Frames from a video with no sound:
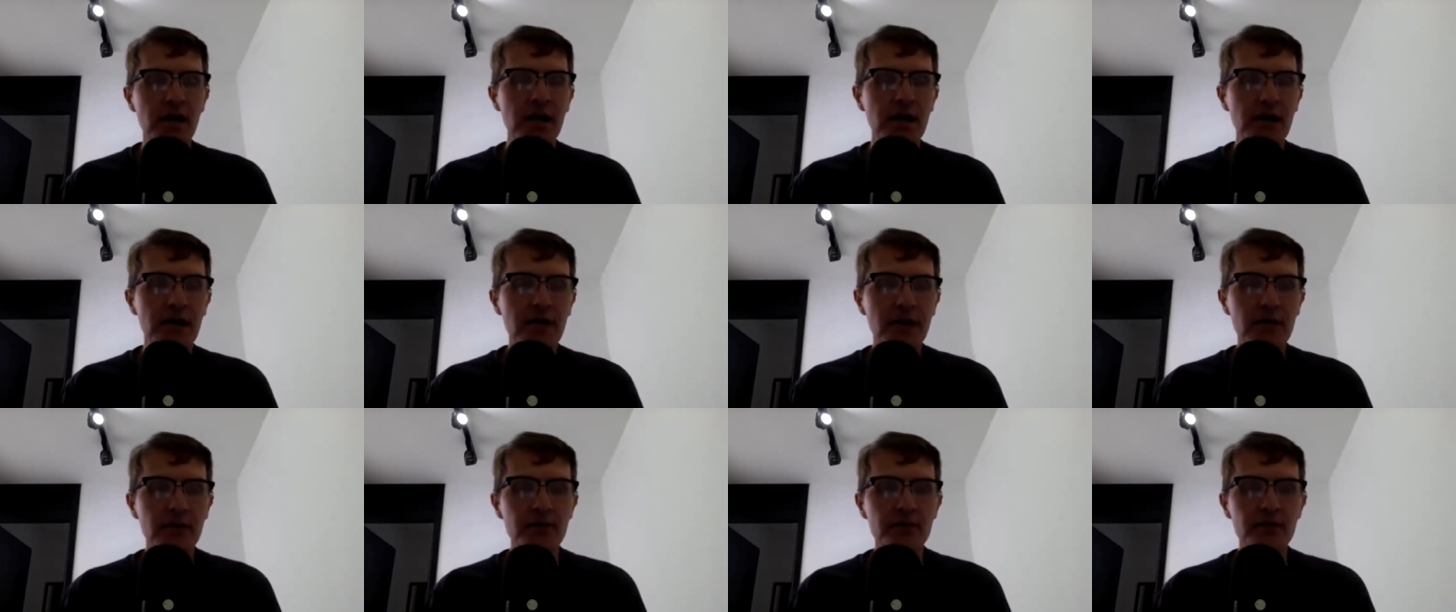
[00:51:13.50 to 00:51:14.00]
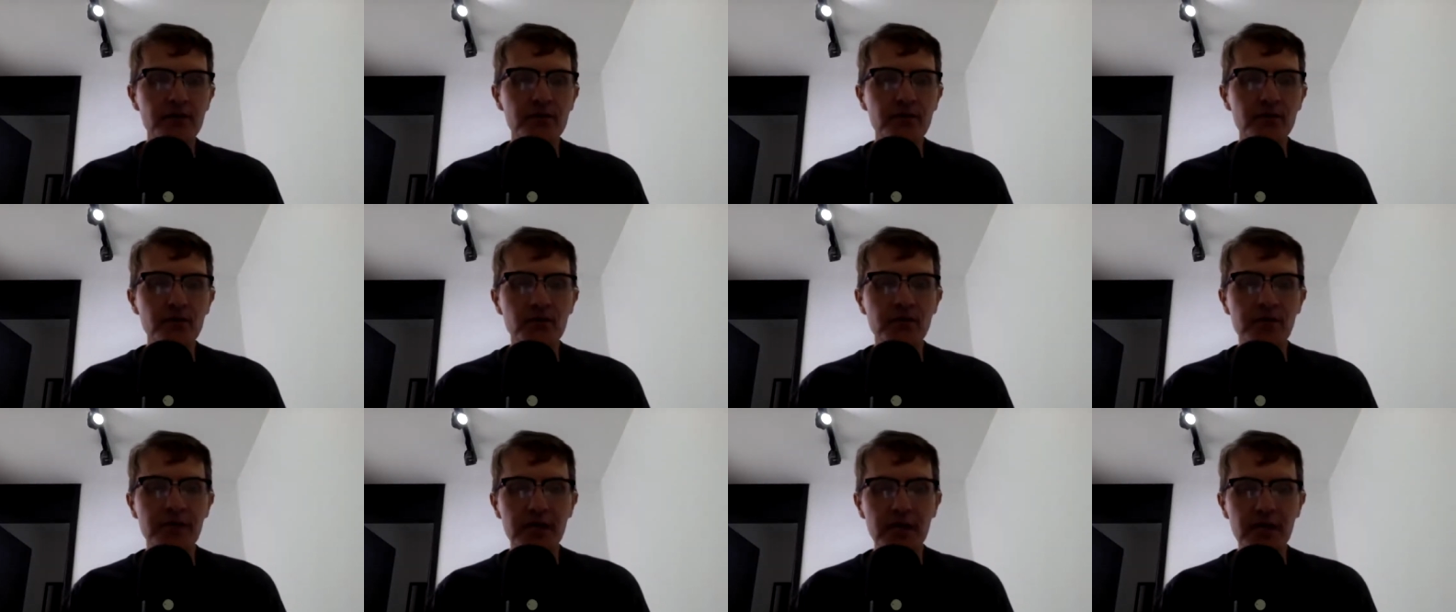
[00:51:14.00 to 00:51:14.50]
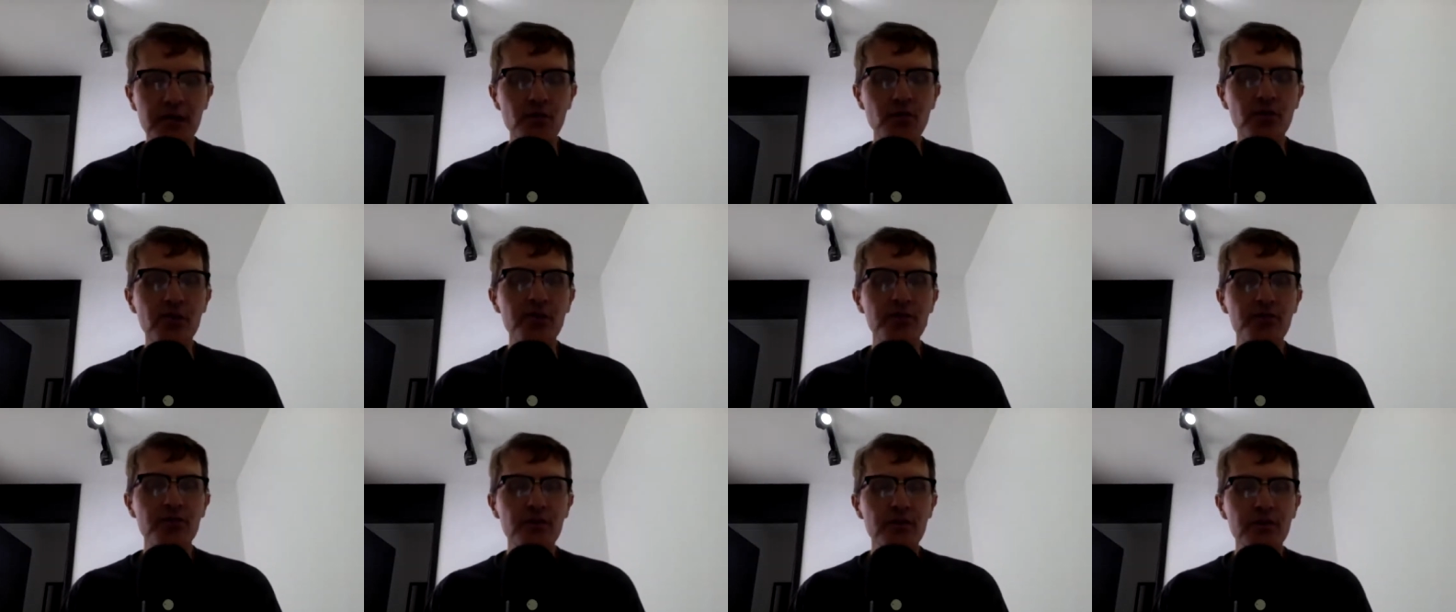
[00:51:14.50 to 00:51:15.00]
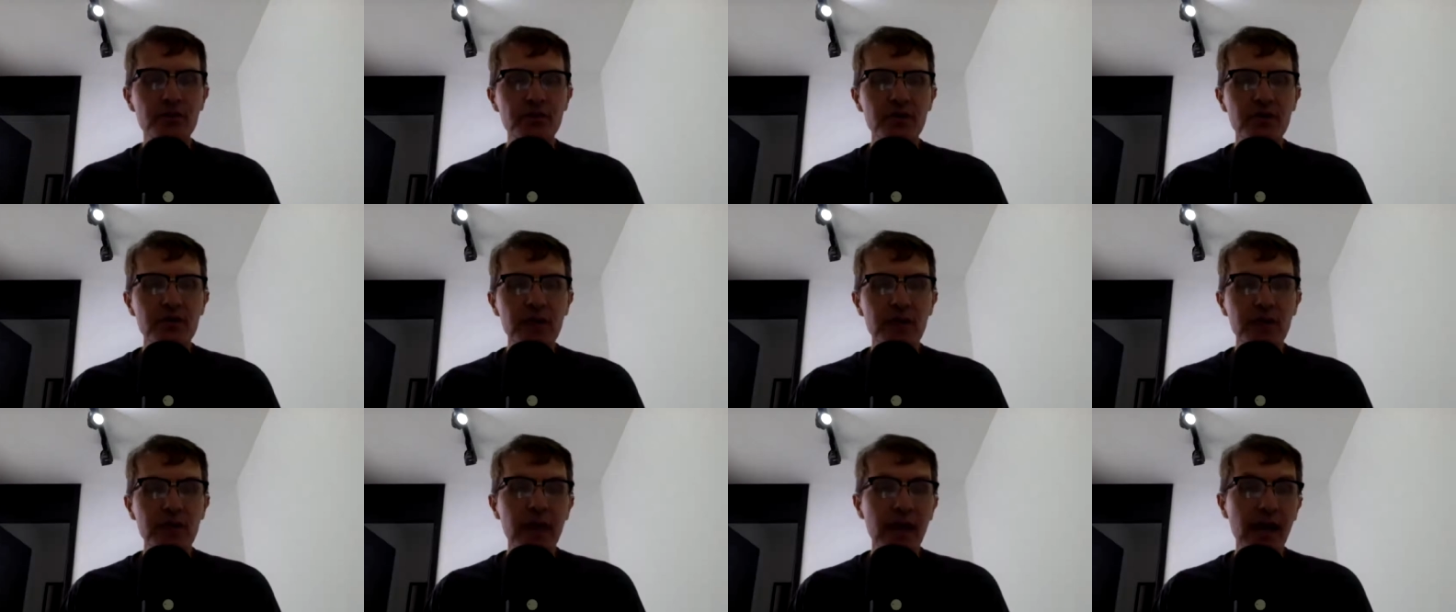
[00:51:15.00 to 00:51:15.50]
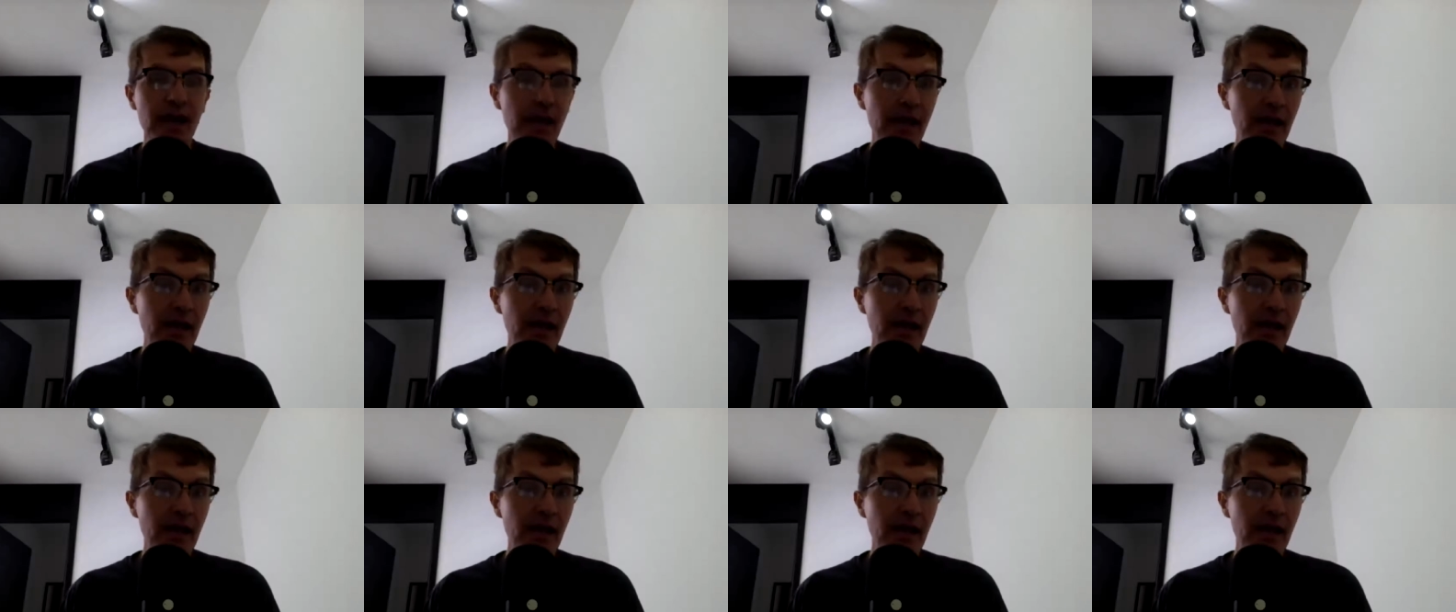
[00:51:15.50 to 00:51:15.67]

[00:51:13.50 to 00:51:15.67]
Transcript: uh, to conduct research,